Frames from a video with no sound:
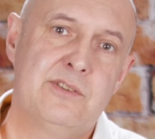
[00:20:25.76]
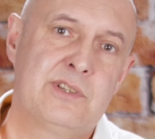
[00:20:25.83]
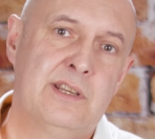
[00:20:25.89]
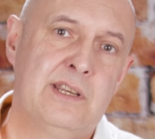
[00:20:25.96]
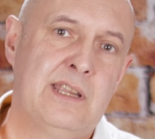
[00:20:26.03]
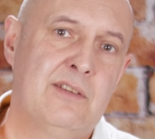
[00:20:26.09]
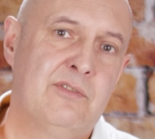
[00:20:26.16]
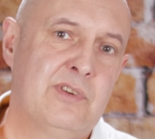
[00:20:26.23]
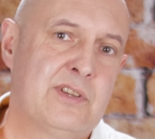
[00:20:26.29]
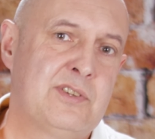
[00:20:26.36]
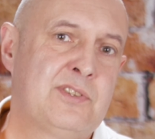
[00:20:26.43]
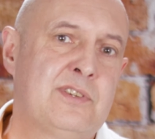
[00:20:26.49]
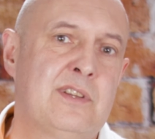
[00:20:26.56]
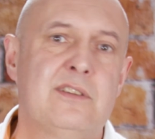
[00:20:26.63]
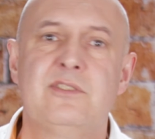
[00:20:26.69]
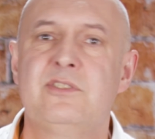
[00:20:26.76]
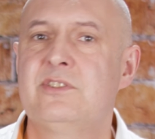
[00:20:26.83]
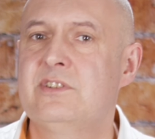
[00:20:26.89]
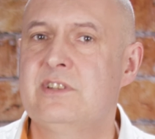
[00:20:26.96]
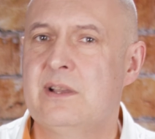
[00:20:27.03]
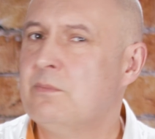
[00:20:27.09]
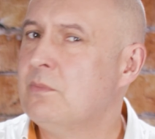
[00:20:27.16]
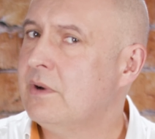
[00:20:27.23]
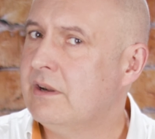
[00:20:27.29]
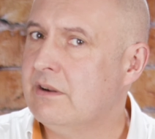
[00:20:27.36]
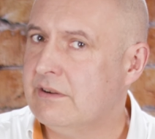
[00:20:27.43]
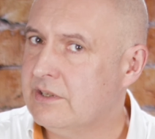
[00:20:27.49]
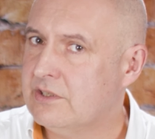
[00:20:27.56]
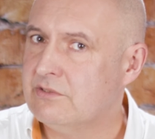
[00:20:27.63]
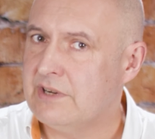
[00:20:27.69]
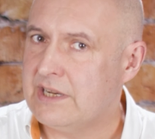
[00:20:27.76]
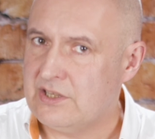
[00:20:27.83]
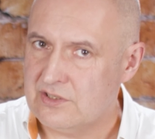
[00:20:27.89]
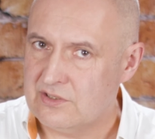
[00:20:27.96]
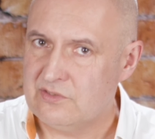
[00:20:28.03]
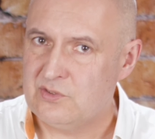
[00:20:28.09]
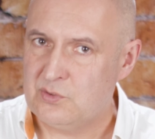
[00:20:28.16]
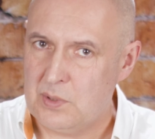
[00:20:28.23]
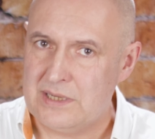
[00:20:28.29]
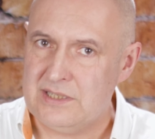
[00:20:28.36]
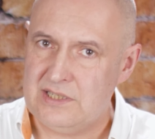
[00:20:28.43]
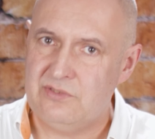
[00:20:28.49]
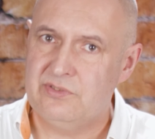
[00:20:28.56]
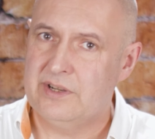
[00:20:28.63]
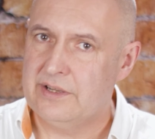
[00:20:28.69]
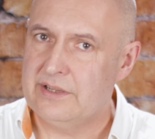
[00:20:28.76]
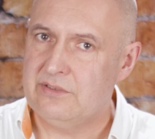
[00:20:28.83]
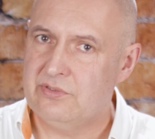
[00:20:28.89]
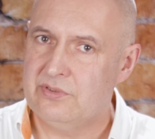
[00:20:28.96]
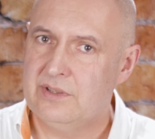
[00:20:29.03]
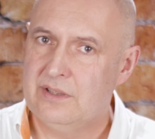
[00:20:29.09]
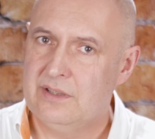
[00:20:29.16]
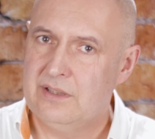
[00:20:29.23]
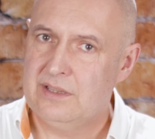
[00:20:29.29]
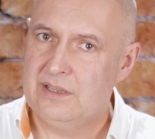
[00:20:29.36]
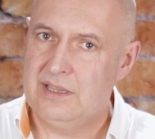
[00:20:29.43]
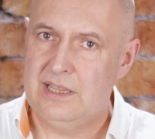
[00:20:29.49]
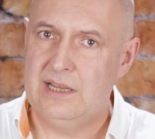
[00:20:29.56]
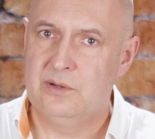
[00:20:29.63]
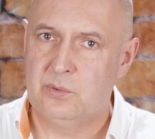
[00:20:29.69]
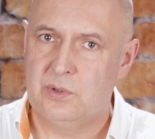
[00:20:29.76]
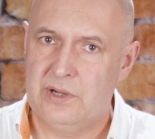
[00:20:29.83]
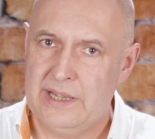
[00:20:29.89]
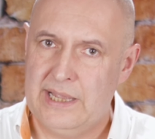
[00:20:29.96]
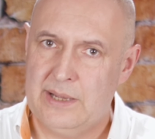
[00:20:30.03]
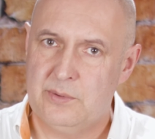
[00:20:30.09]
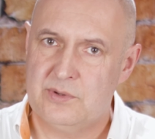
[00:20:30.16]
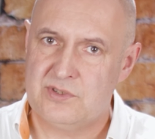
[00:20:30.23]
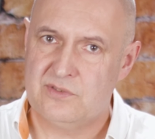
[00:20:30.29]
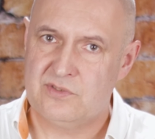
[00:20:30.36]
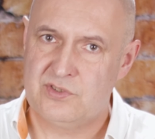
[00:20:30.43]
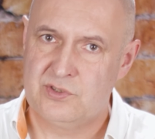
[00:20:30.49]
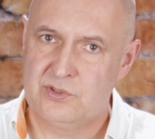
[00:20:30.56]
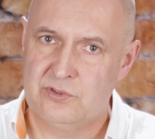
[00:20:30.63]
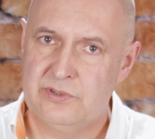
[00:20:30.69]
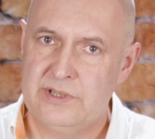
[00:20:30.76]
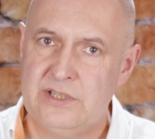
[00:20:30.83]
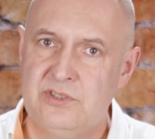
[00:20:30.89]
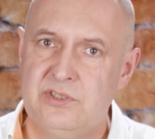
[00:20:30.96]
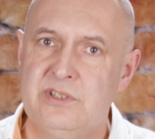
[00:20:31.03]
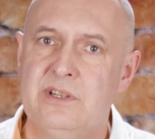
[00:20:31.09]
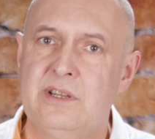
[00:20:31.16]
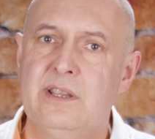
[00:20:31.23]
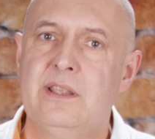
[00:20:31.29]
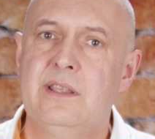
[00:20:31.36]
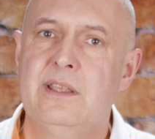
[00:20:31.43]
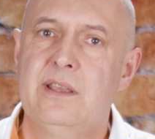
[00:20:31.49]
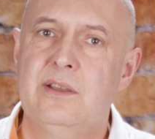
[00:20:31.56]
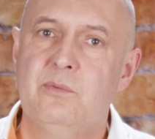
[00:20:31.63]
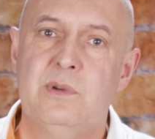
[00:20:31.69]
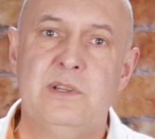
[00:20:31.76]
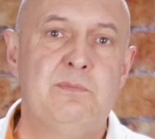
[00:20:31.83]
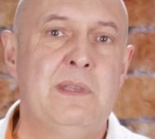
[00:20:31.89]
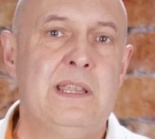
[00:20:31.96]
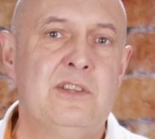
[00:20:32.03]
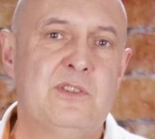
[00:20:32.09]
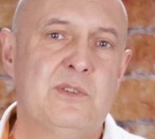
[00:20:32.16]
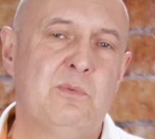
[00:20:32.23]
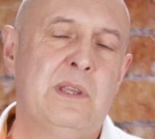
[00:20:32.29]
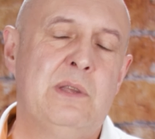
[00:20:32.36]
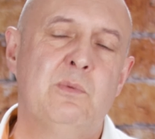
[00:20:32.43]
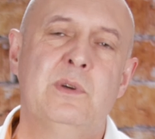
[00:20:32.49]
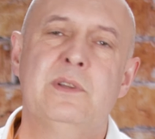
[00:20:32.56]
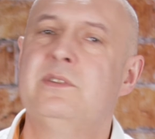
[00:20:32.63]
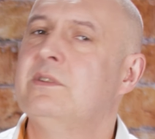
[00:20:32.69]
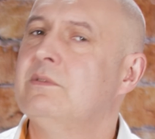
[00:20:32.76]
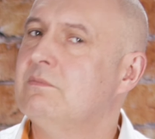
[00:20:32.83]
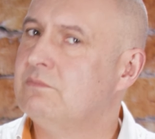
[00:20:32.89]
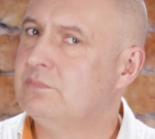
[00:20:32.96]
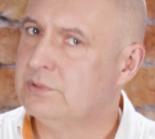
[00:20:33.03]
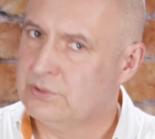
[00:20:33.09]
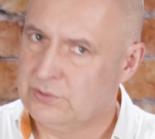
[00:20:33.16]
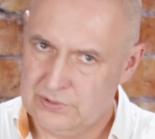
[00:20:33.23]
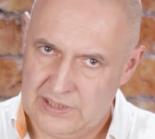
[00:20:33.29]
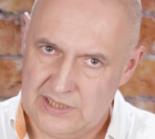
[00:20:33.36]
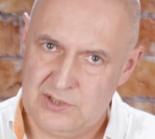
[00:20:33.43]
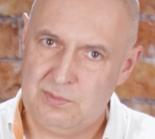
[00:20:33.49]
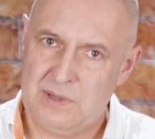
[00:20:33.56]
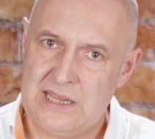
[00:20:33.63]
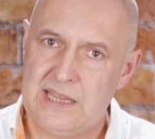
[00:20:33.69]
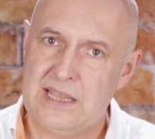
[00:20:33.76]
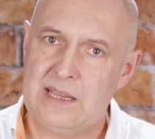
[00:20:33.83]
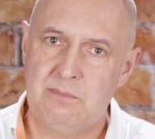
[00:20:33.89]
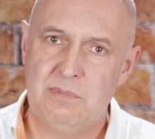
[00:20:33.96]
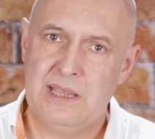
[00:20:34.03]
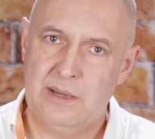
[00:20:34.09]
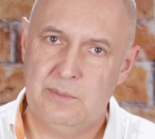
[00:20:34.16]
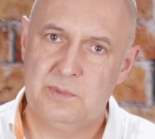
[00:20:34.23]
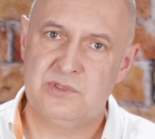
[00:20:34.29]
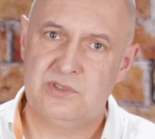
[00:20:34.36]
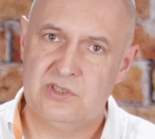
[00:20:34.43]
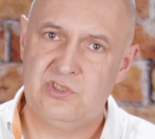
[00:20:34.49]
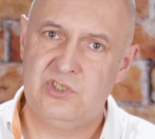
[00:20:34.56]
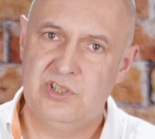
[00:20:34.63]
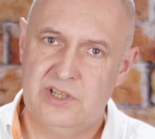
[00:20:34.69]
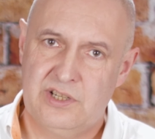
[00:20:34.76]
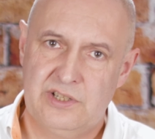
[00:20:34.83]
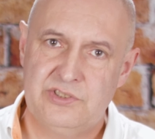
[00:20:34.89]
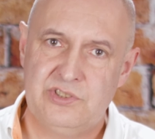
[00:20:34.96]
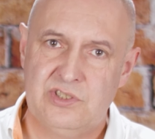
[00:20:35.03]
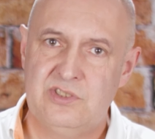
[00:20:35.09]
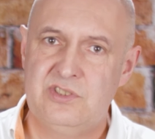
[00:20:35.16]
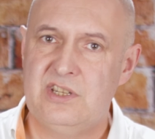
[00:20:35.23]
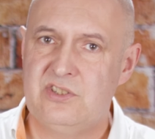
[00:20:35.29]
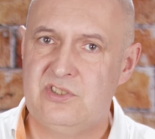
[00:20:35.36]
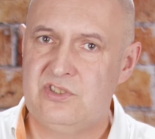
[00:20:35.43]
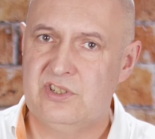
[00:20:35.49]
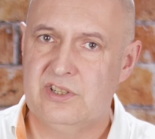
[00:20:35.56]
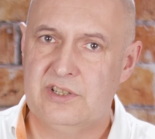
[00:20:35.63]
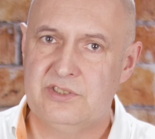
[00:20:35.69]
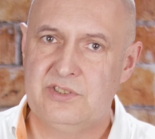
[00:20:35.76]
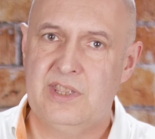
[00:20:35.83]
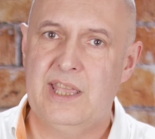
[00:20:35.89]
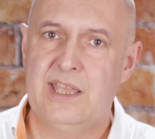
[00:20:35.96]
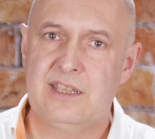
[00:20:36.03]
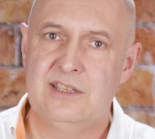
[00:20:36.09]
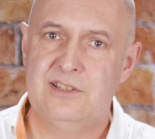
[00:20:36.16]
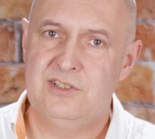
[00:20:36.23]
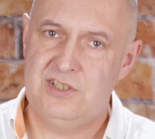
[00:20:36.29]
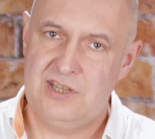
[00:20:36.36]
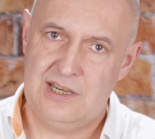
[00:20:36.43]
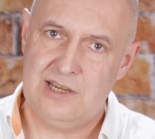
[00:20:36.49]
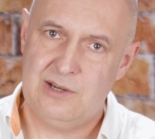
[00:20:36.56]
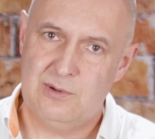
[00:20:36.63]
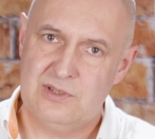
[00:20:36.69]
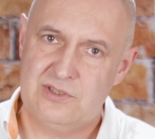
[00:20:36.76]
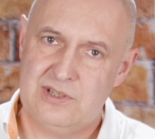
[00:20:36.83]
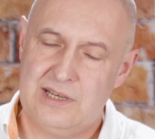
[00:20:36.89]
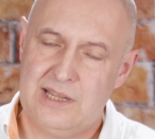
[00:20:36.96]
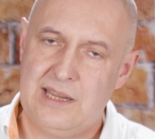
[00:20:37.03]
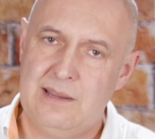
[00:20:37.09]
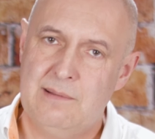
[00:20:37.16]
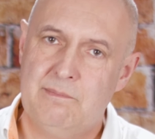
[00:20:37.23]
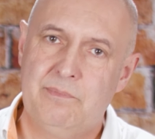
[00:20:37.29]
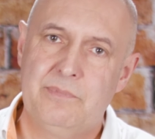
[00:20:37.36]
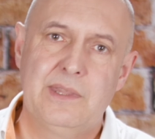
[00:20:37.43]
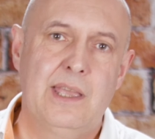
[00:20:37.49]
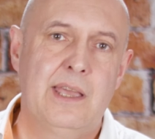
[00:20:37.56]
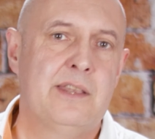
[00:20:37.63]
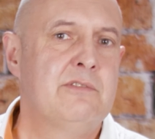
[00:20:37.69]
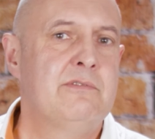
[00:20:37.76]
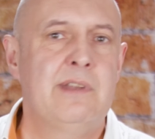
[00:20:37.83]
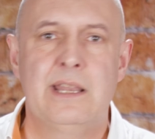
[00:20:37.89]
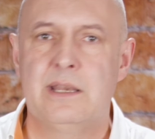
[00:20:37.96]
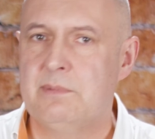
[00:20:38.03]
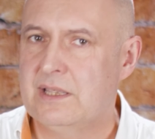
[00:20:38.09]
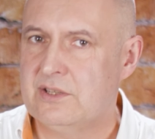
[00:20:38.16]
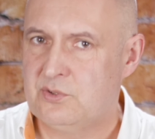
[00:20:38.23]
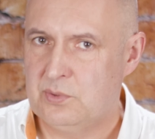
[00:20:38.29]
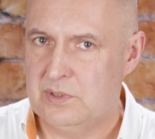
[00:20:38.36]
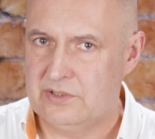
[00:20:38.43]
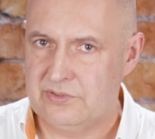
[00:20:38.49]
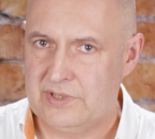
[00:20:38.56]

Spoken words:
going to give us somewhere in the region of 25 kilowatt hours of storage, which means that we would, broadly speaking, be able to charge and discharge that continuously at around about 12